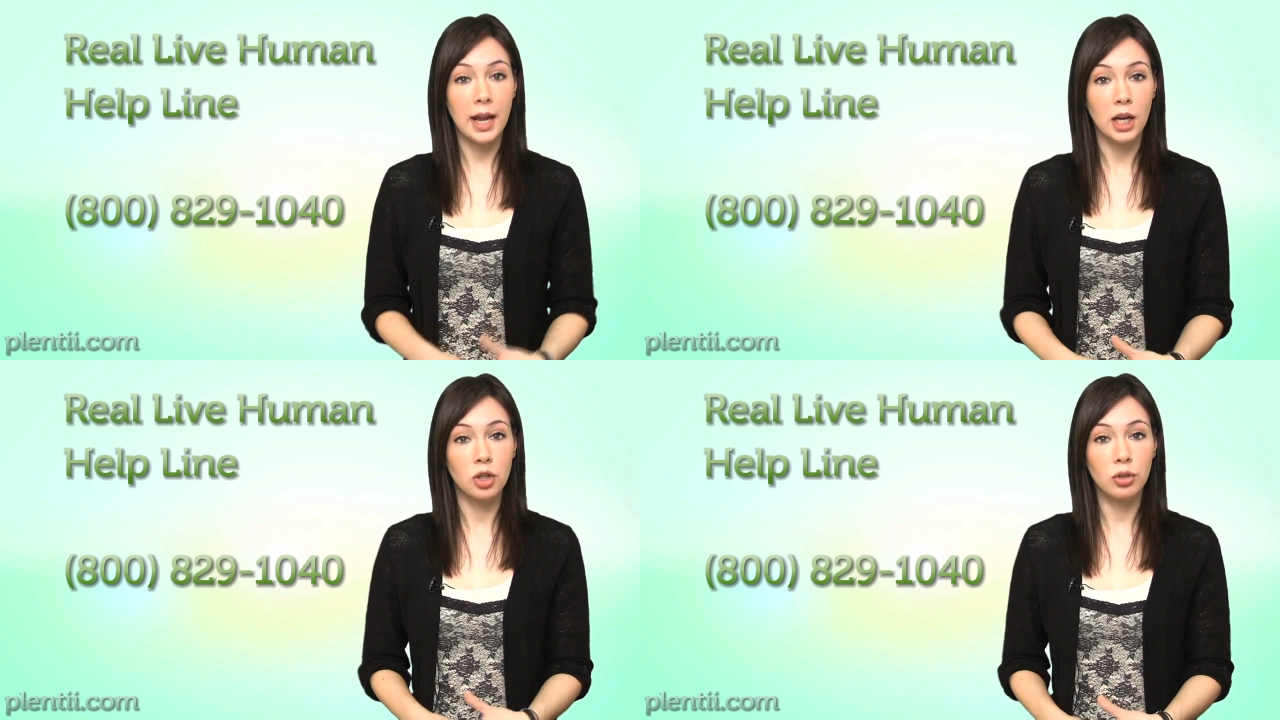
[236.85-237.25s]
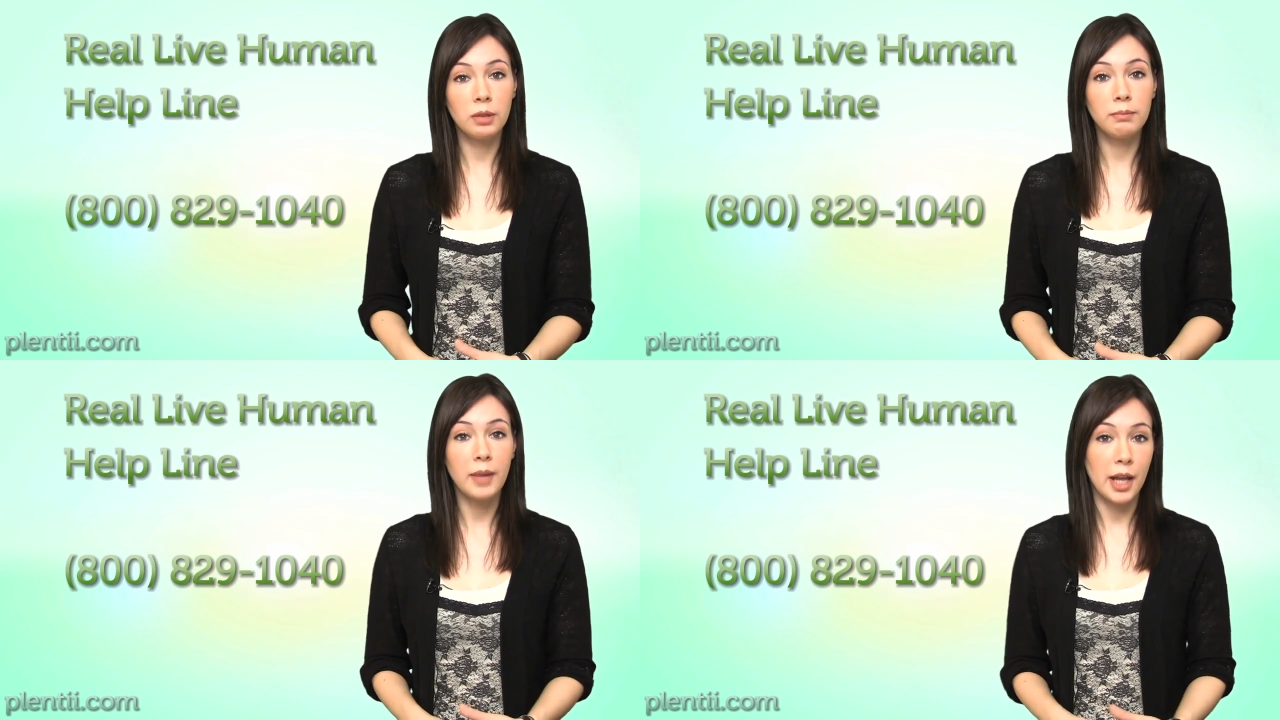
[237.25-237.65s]

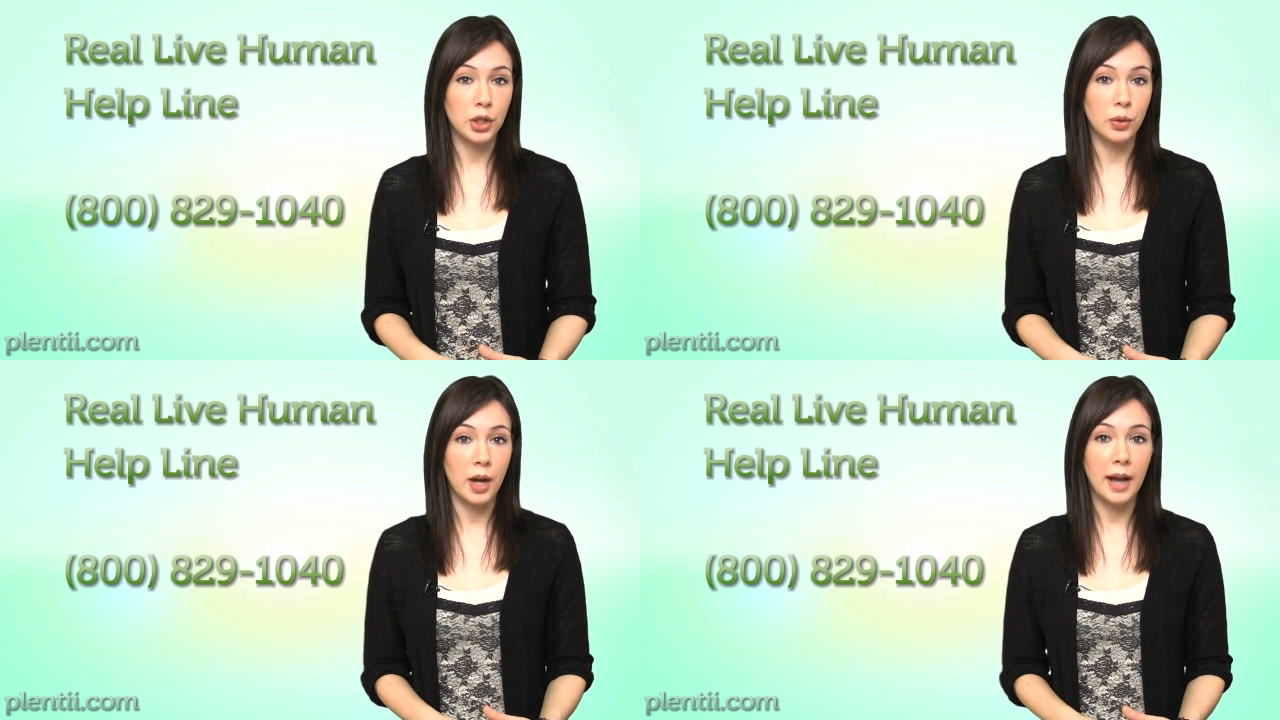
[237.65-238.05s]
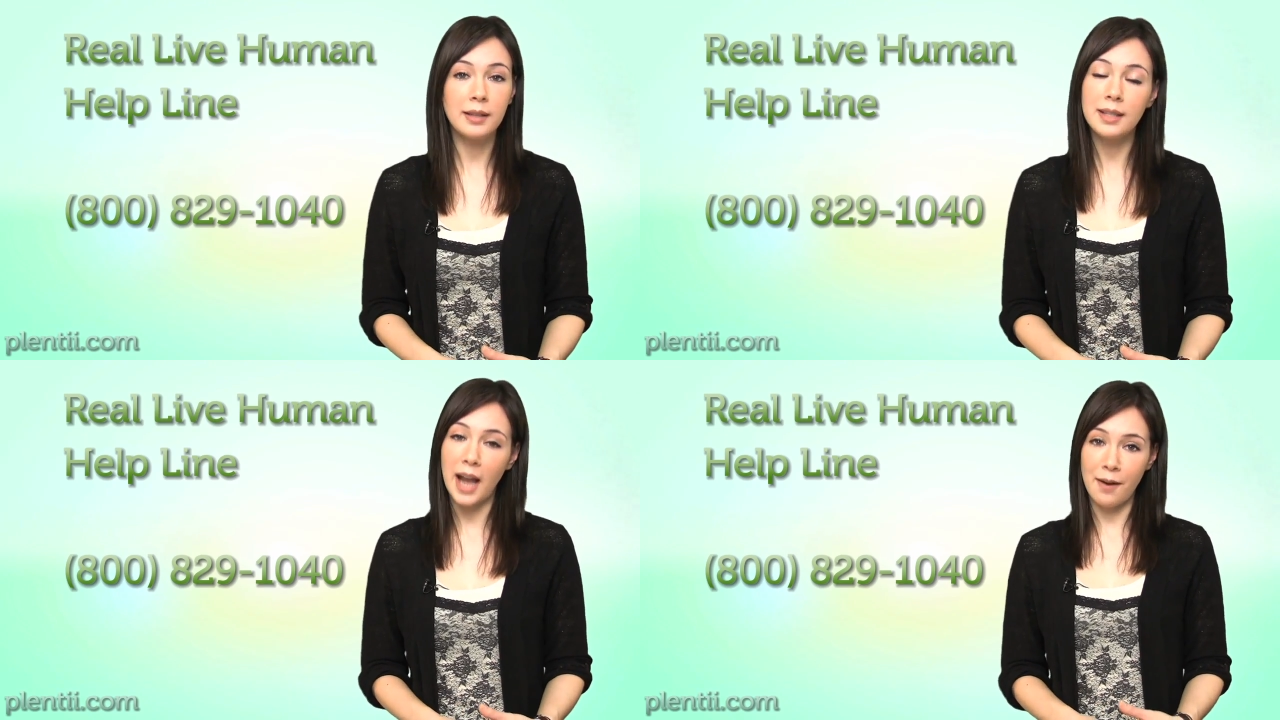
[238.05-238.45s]

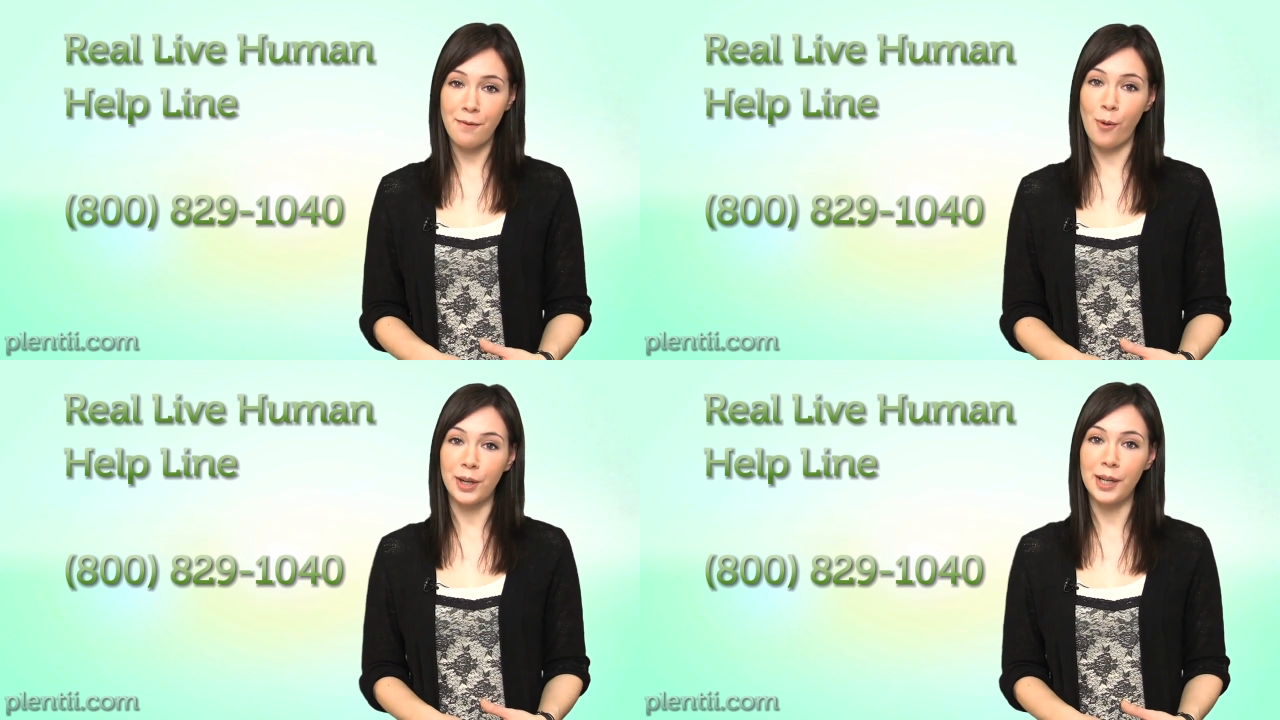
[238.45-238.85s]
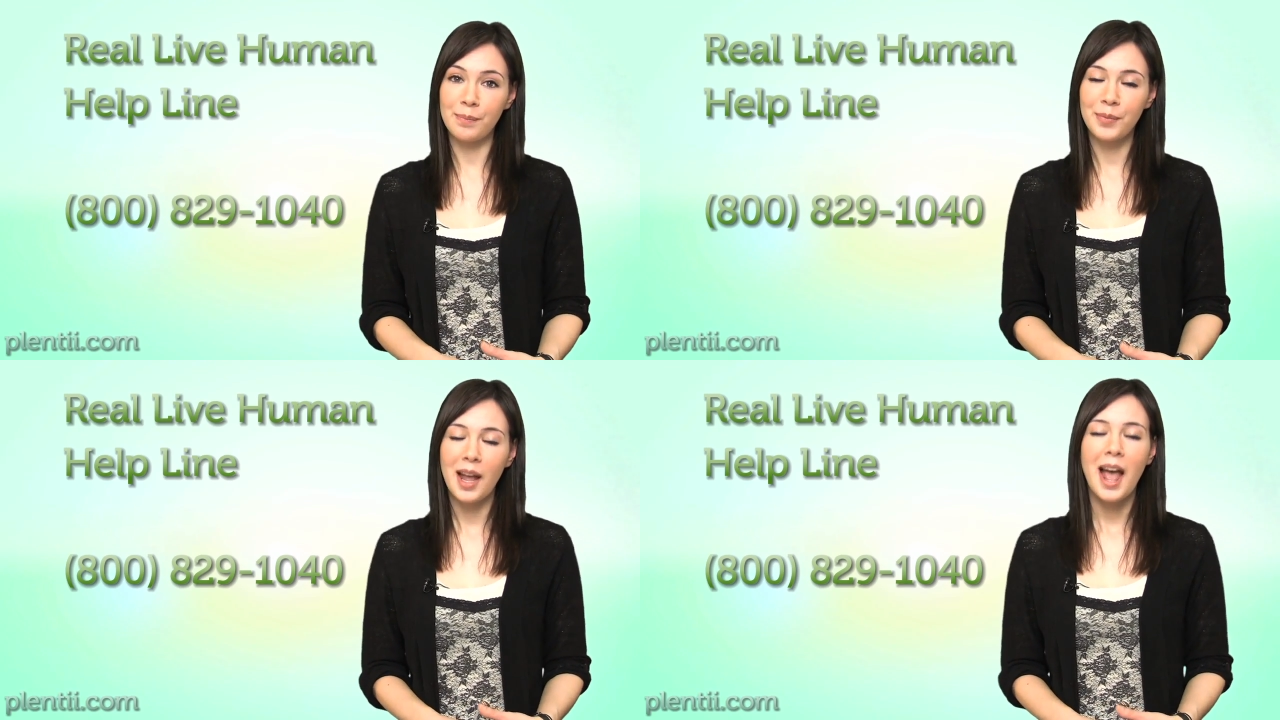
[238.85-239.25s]
800-829-1040.
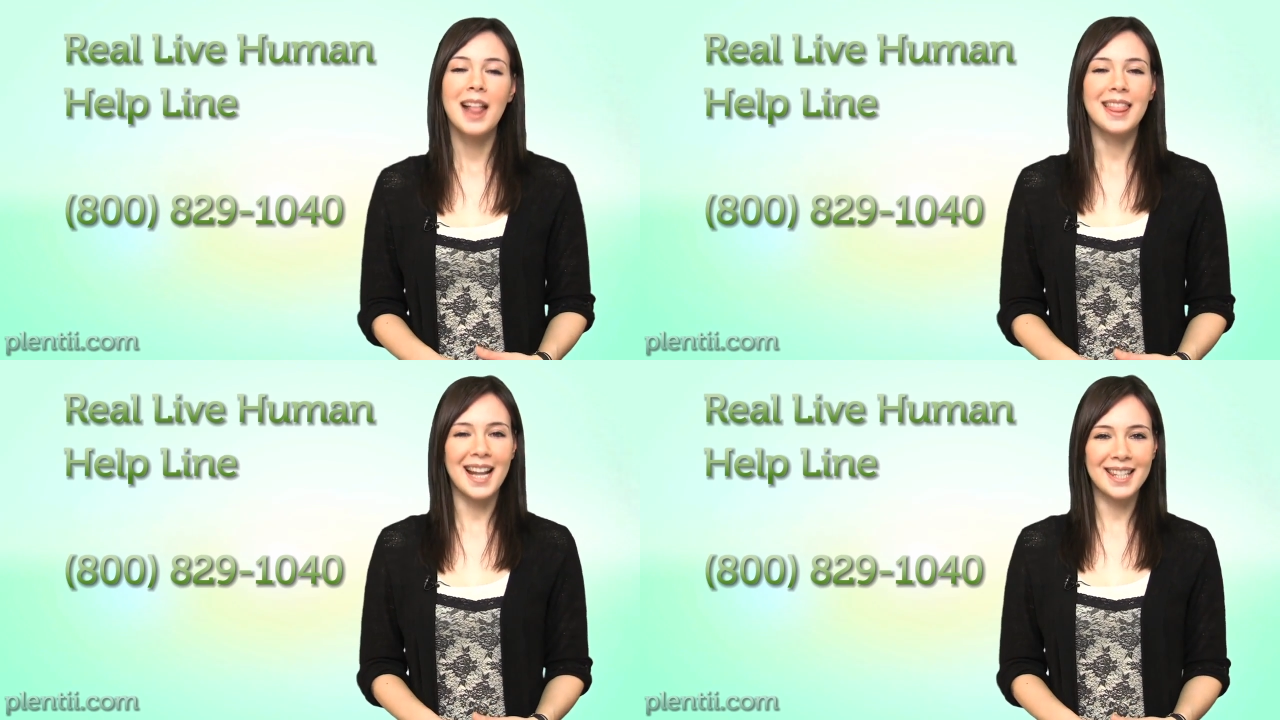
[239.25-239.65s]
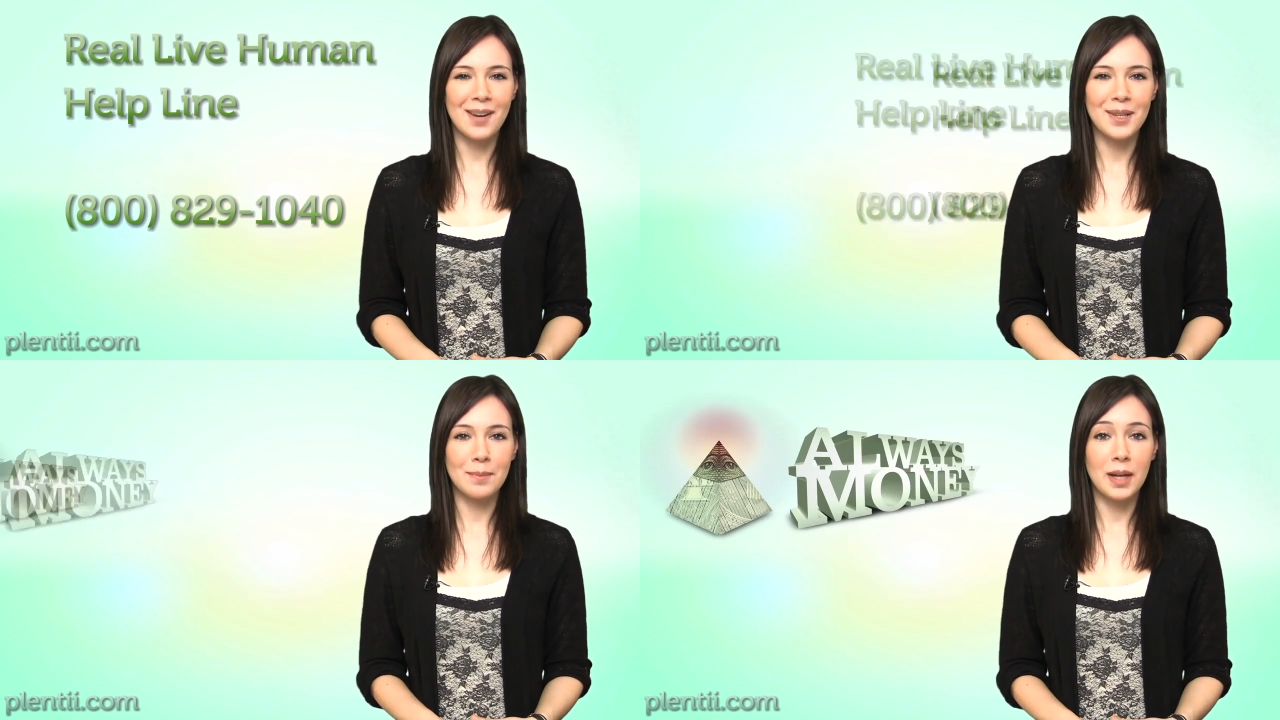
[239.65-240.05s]
That's
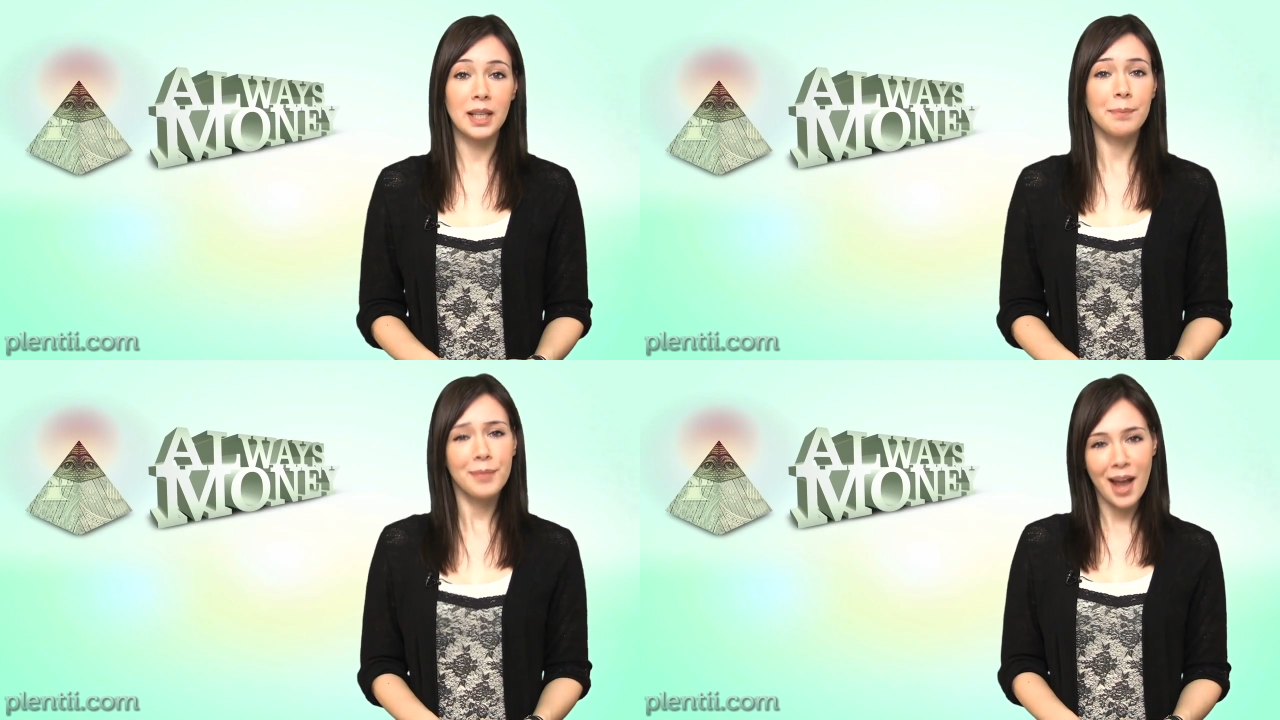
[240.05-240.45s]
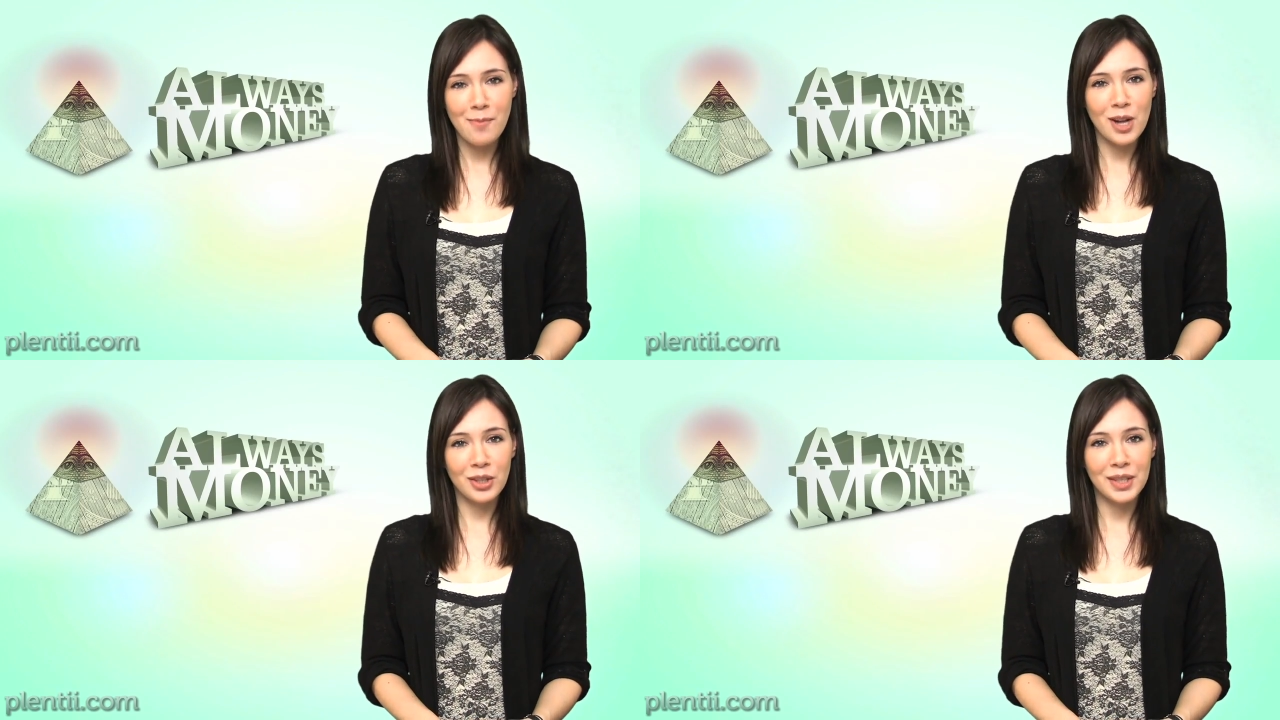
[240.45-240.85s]
Always Money.
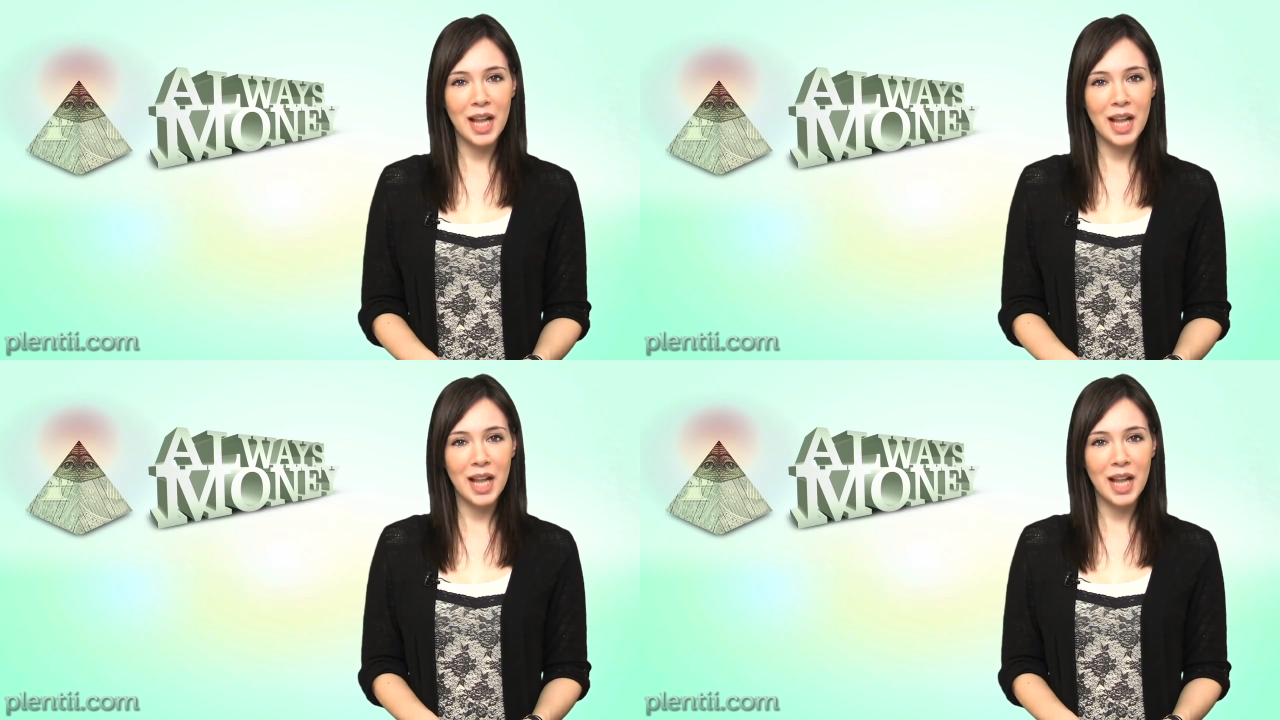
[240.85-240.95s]
I'm Rachel